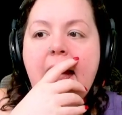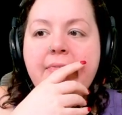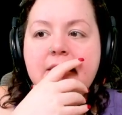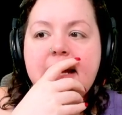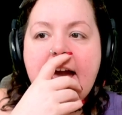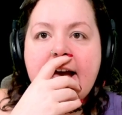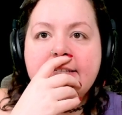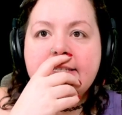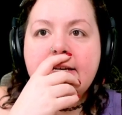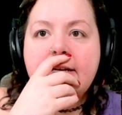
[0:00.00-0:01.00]
end the
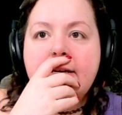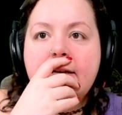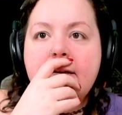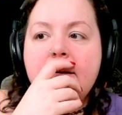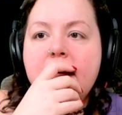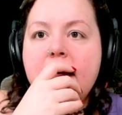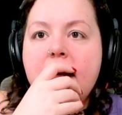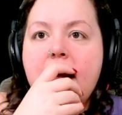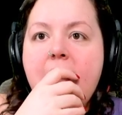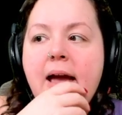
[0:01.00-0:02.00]
task,
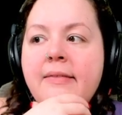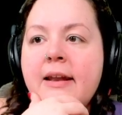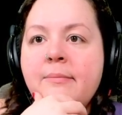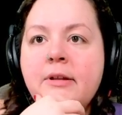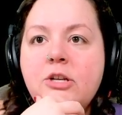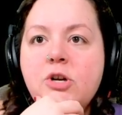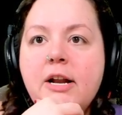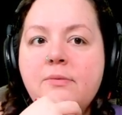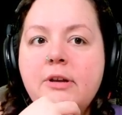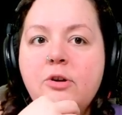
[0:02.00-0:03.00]
and then I'm gonna try
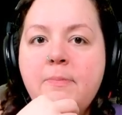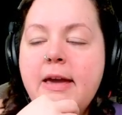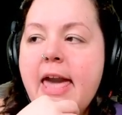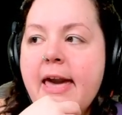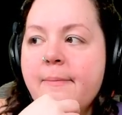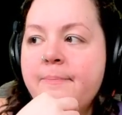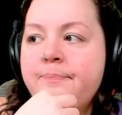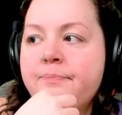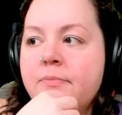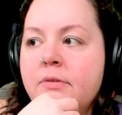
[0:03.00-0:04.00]
to reload my
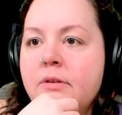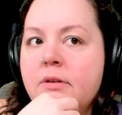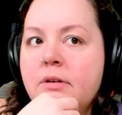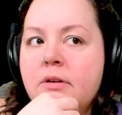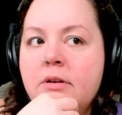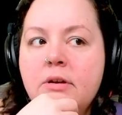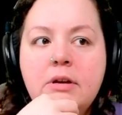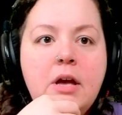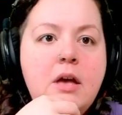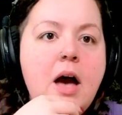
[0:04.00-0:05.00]
game.
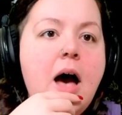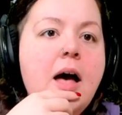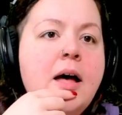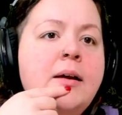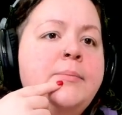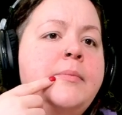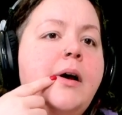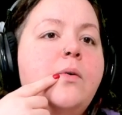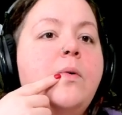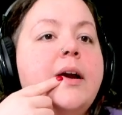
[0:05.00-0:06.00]
Um,
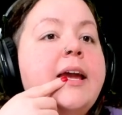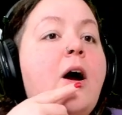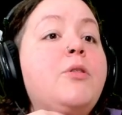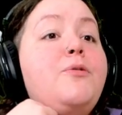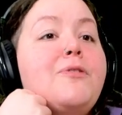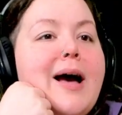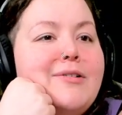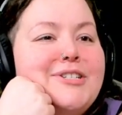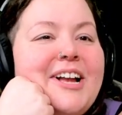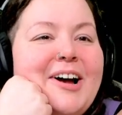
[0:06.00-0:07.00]
working. Oh, the
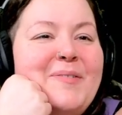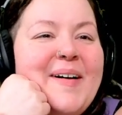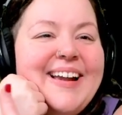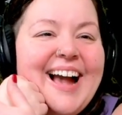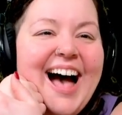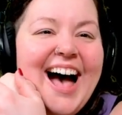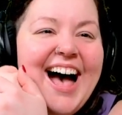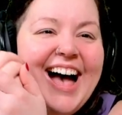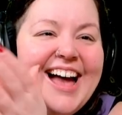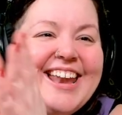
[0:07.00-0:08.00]
flower shell. Oh
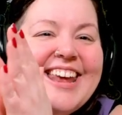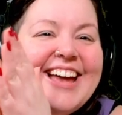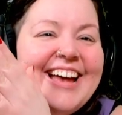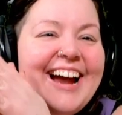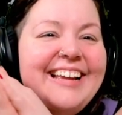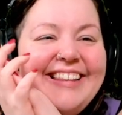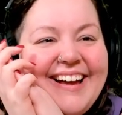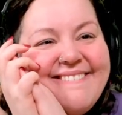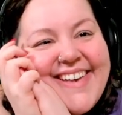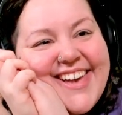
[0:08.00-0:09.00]
my god, I
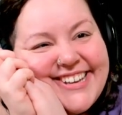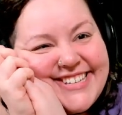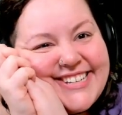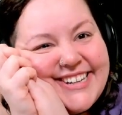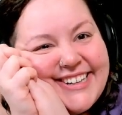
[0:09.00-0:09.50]
love it.